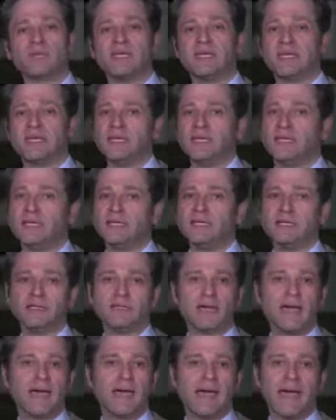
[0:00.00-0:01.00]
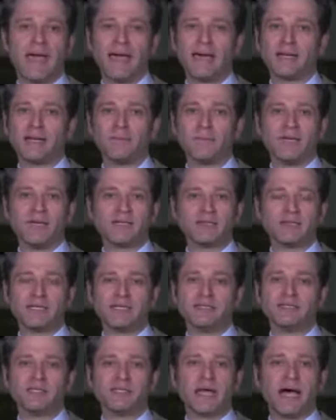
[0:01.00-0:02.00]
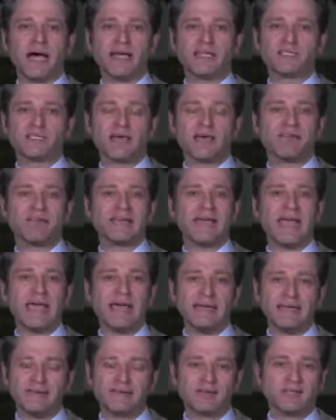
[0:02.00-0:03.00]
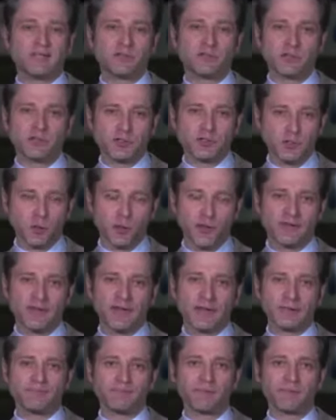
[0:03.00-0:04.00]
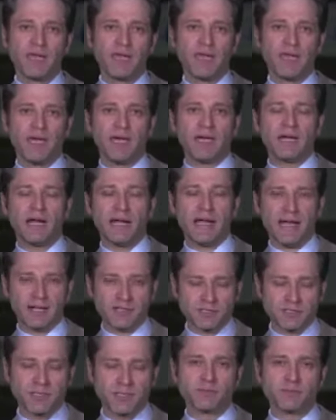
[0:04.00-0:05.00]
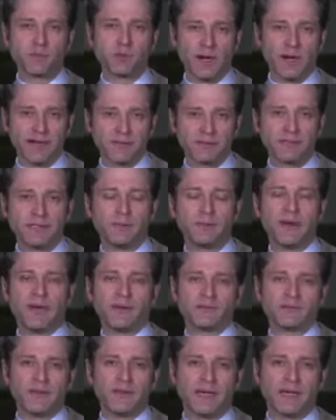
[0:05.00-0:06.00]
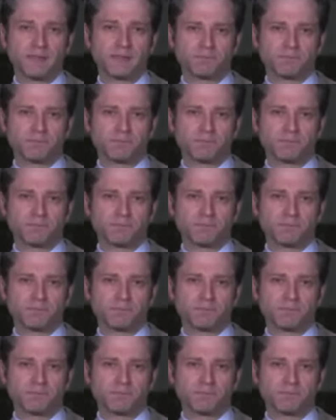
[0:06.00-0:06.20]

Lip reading: He adamantly denies having anything to do with it, and I asked him directly about that.